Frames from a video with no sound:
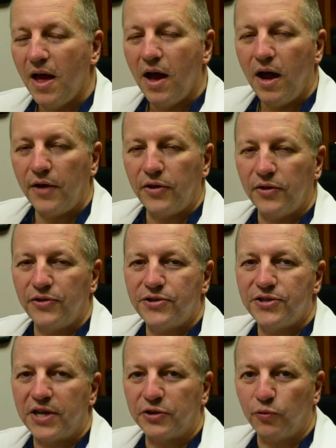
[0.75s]
Hi there, this is
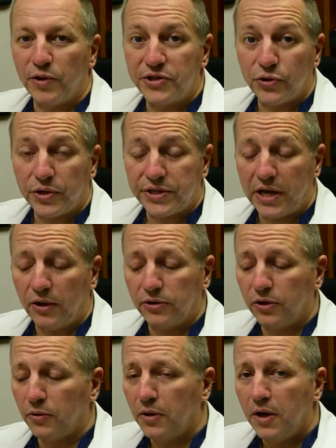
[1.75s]
Dr. Renzo
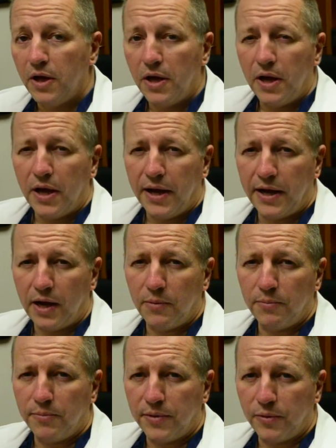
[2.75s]
Cataldo, and
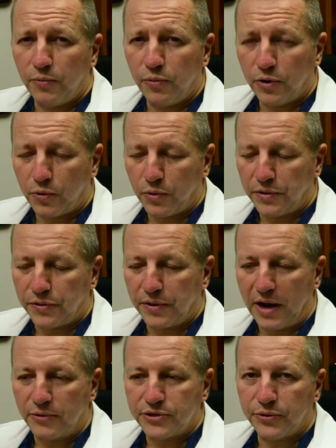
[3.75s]
I work with
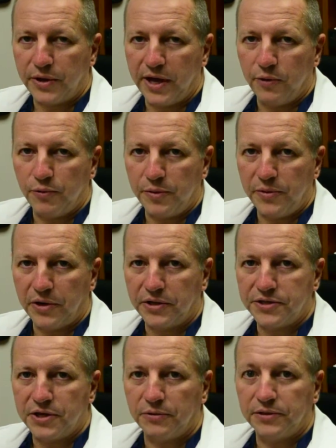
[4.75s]
Arizona Arrhythmia
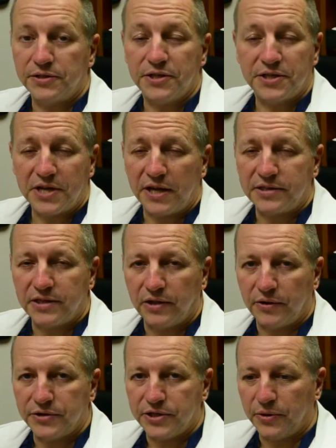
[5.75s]
Consultants in Scottsdale,
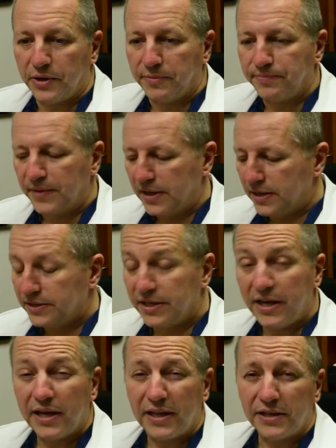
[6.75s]
Arizona.
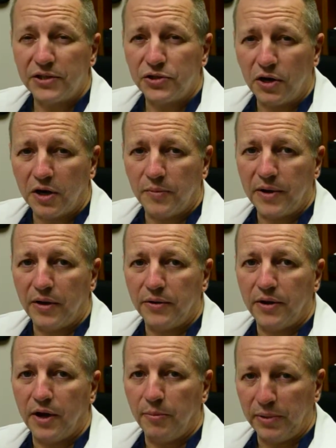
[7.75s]
Today I'd like to talk
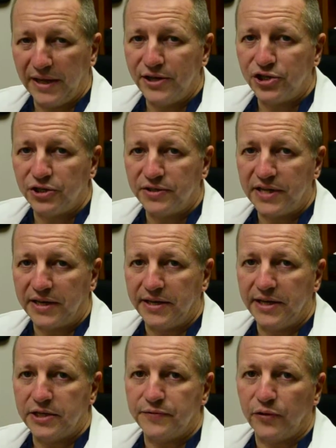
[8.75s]
about ablation
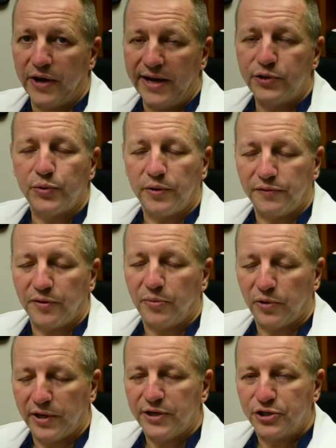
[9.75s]
techniques for atrial
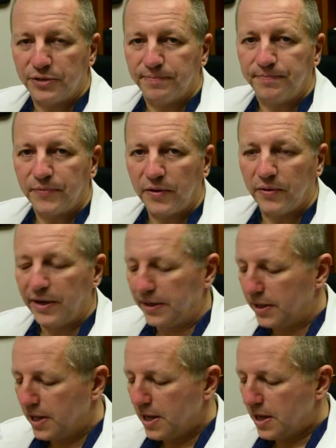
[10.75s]
fibrillation. Right?
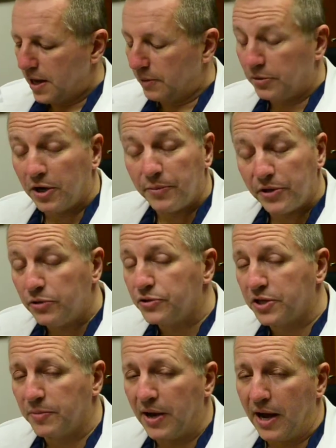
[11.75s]
I'm going to be
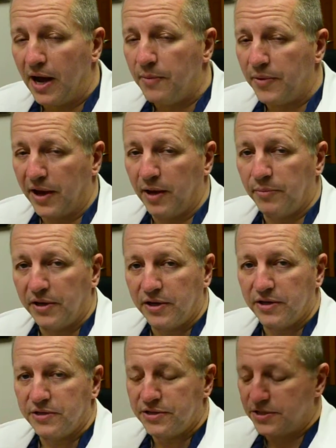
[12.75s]
using my iPad
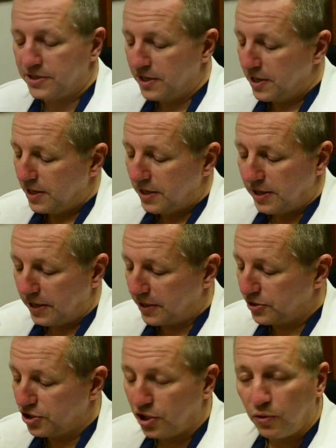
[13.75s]
because it
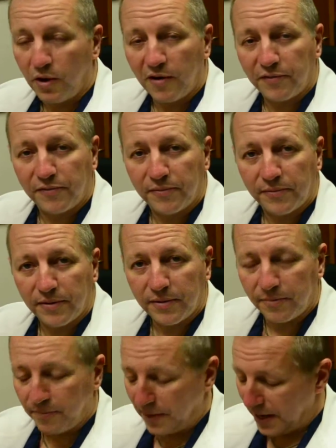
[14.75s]
can show off
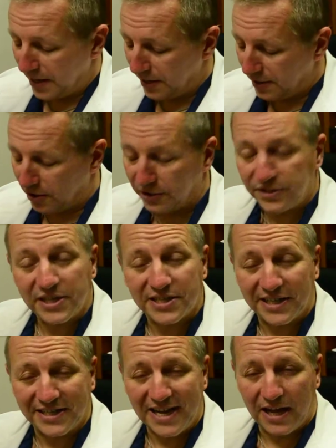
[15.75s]
my
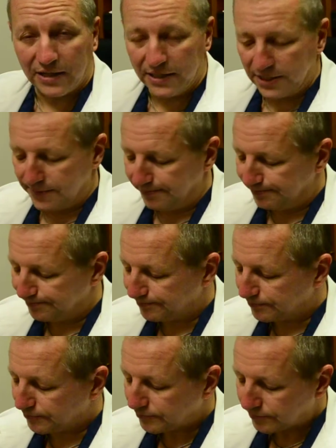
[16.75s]
artistic talents.
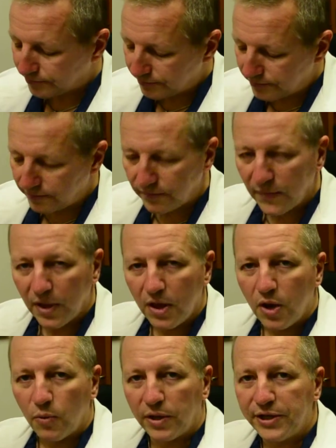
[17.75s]

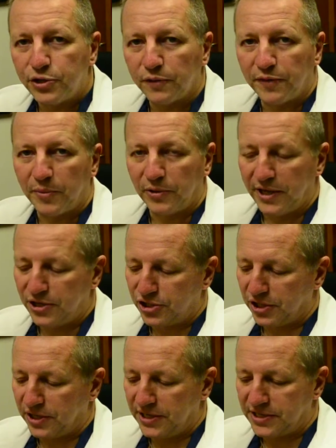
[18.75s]
Well, atrial
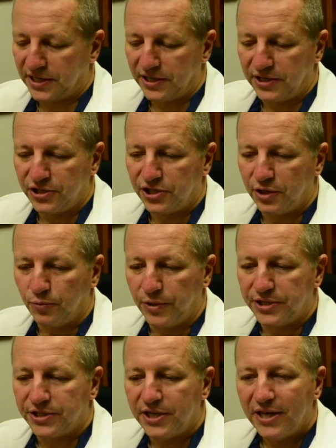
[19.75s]
fibrillation is a condition in
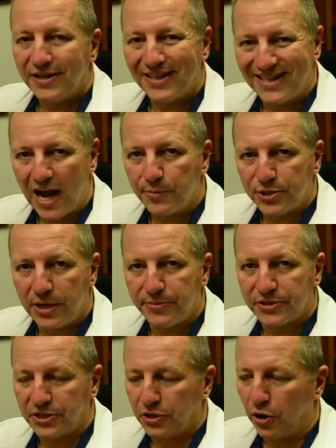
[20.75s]
which the top chambers
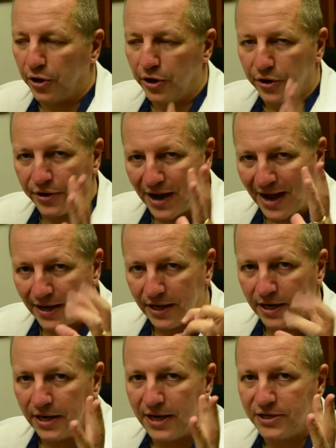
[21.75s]
of the heart are not
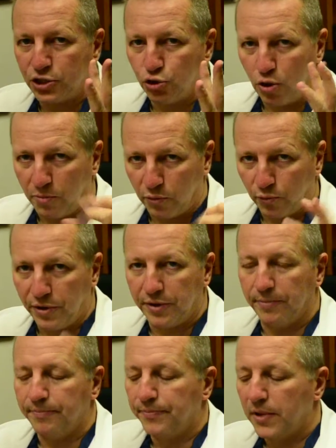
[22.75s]
in a nice normal
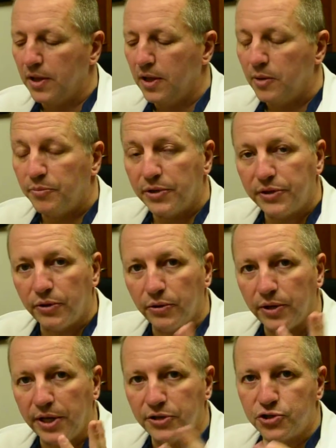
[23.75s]
rhythm, but they're
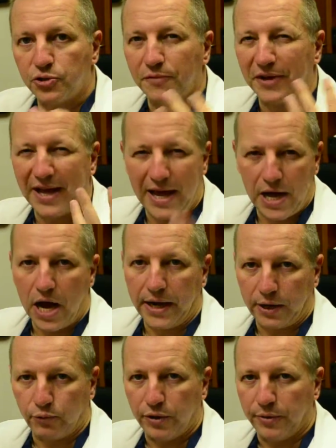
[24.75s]
in sort of a
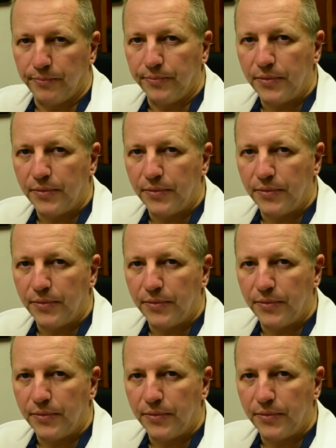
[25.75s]
chaotic rhythm.